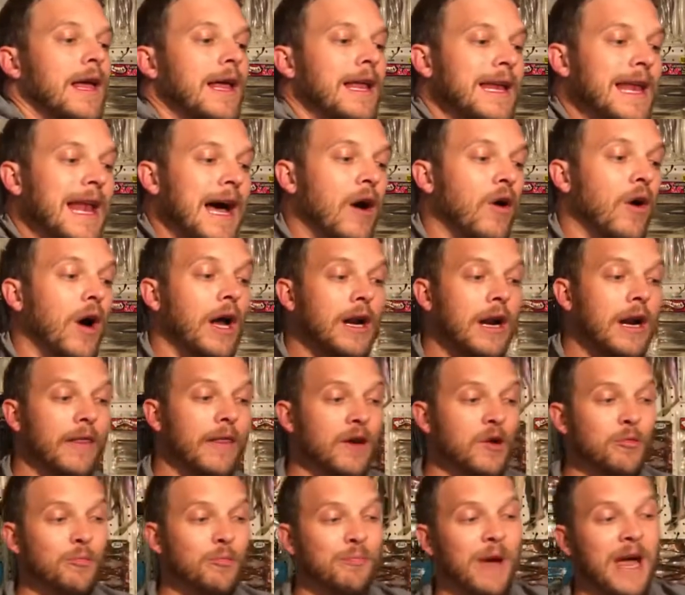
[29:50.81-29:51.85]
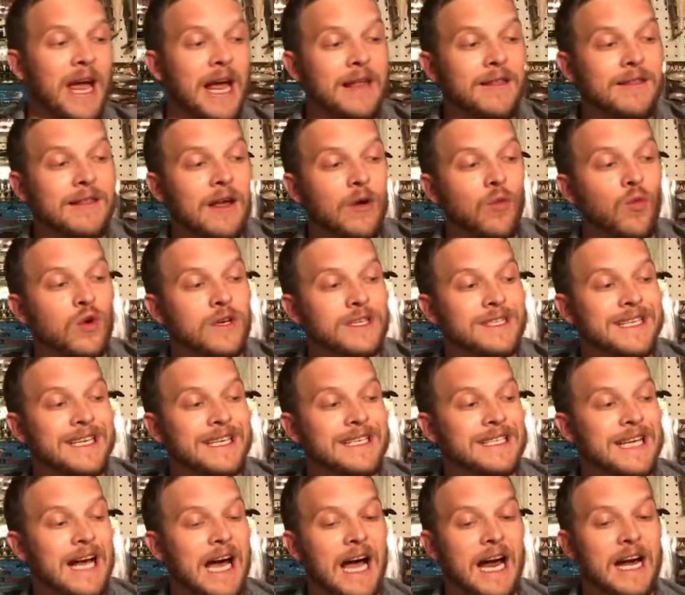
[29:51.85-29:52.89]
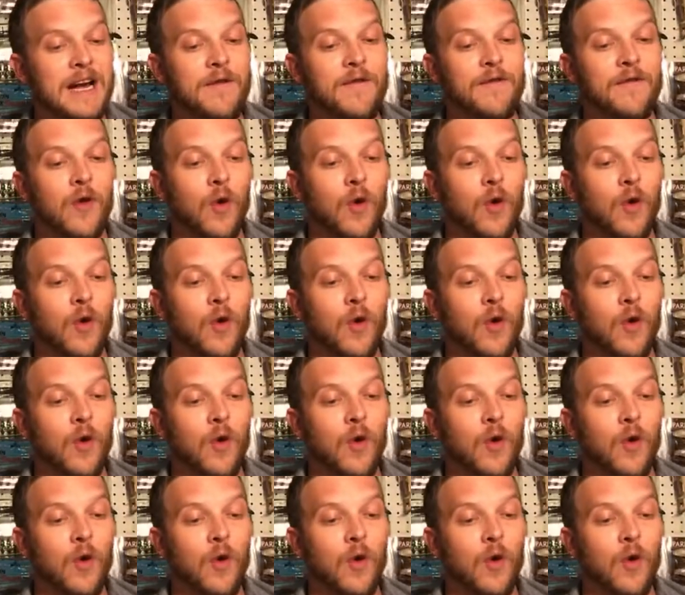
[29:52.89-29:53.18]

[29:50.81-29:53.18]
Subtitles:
Now, another bait that was designed